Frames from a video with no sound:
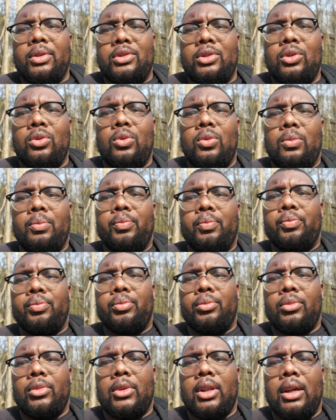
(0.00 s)
zoom.
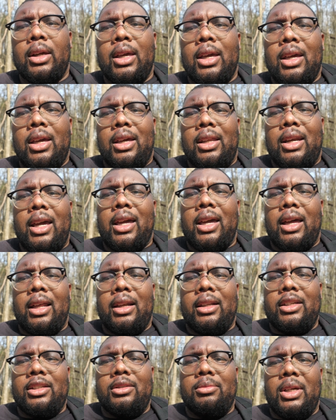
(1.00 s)
And that kind
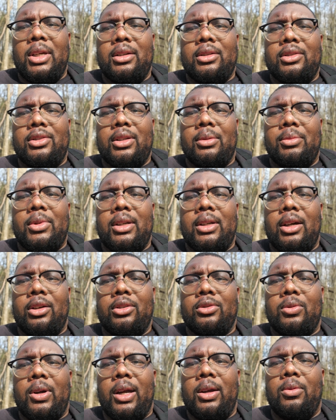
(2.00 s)
of leads me into something
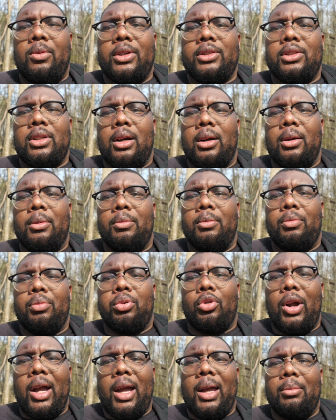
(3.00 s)
else, right? What's a
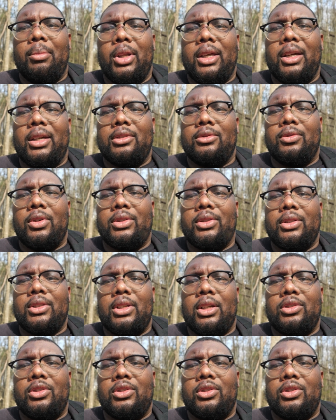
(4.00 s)
prime lens versus a